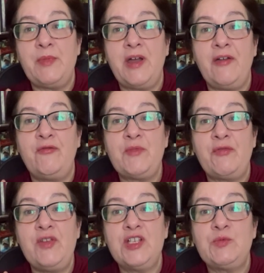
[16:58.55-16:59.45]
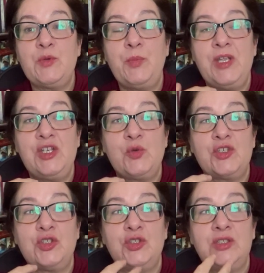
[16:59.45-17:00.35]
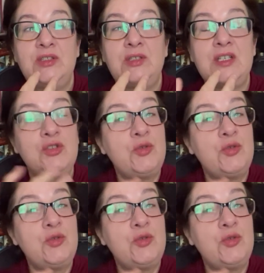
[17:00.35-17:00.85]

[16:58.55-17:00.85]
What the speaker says: I have my Facebook page, which I didn't do